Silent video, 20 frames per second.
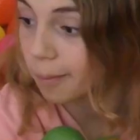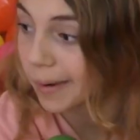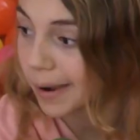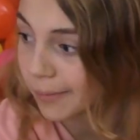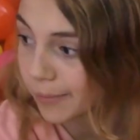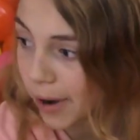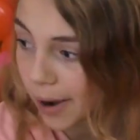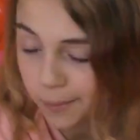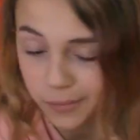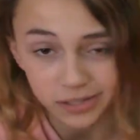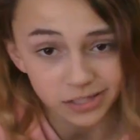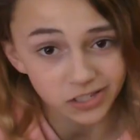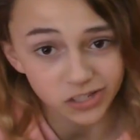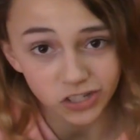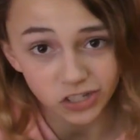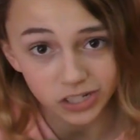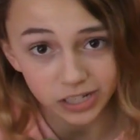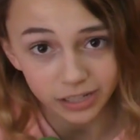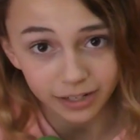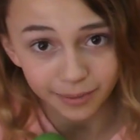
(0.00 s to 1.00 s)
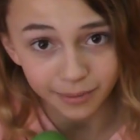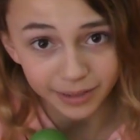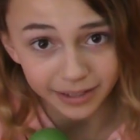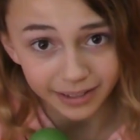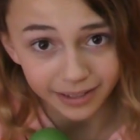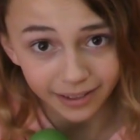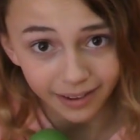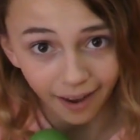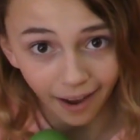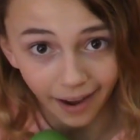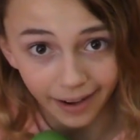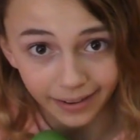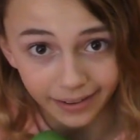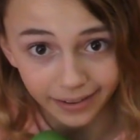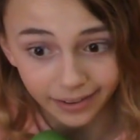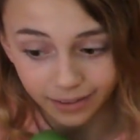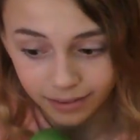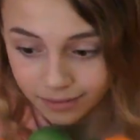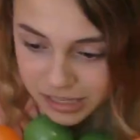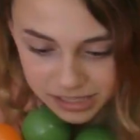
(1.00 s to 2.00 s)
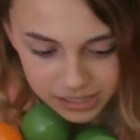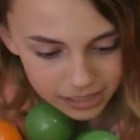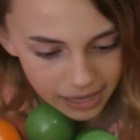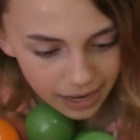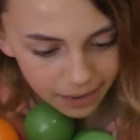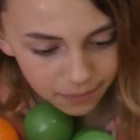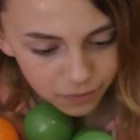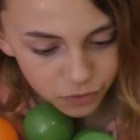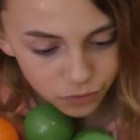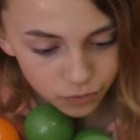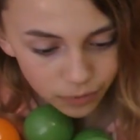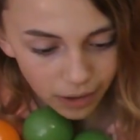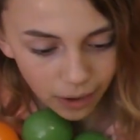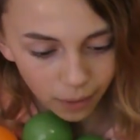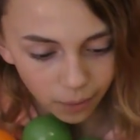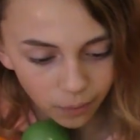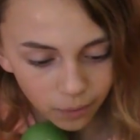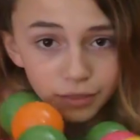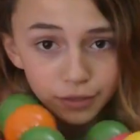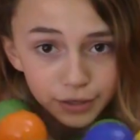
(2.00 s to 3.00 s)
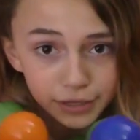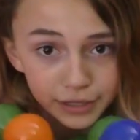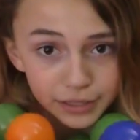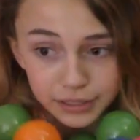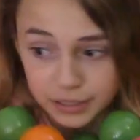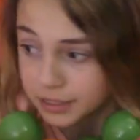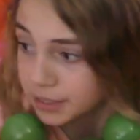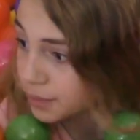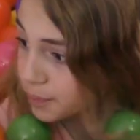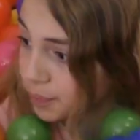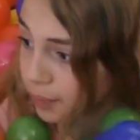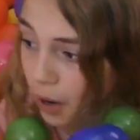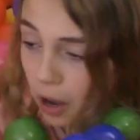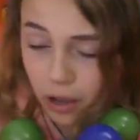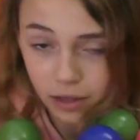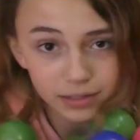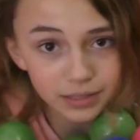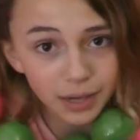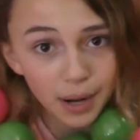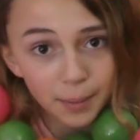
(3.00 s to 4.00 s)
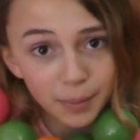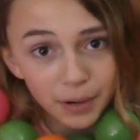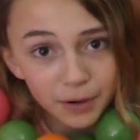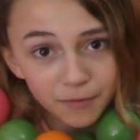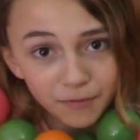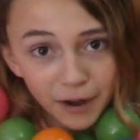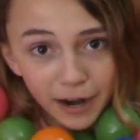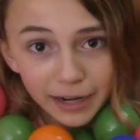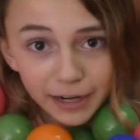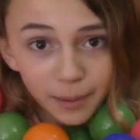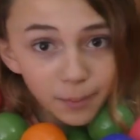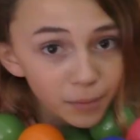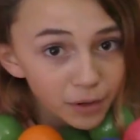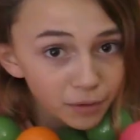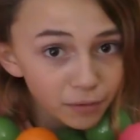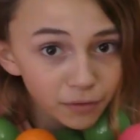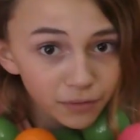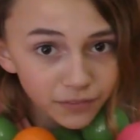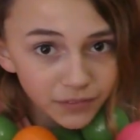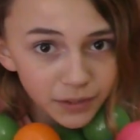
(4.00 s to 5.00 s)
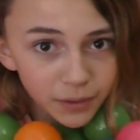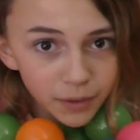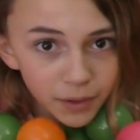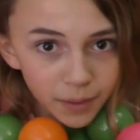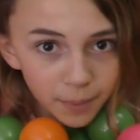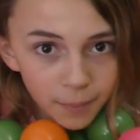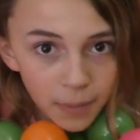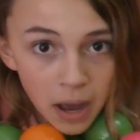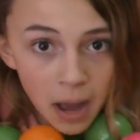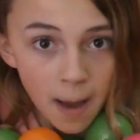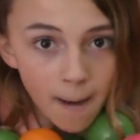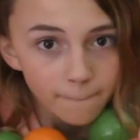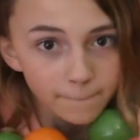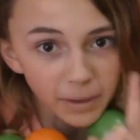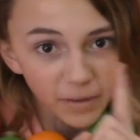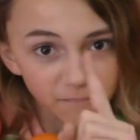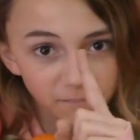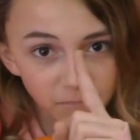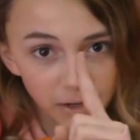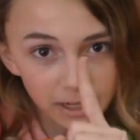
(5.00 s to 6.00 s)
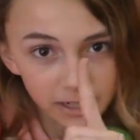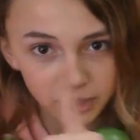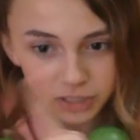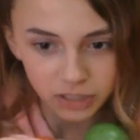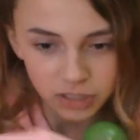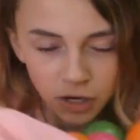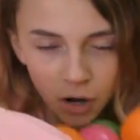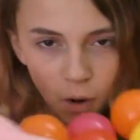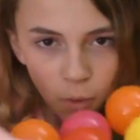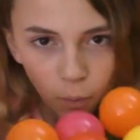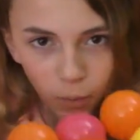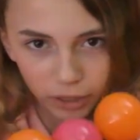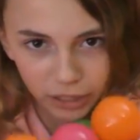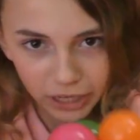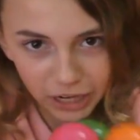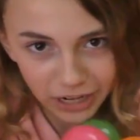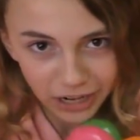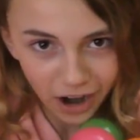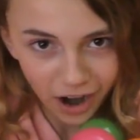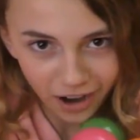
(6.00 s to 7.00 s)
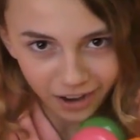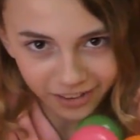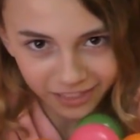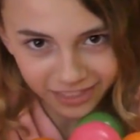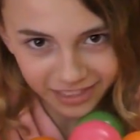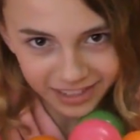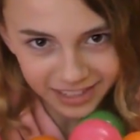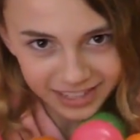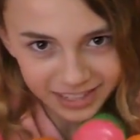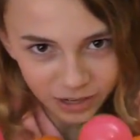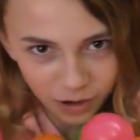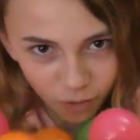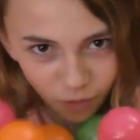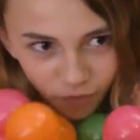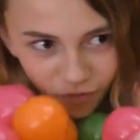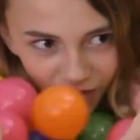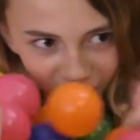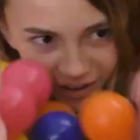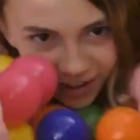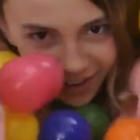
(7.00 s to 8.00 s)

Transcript: My mom is just gonna be hiding slime sprout these balls and I'm gonna find them and review them. But first, we're gonna knock this over.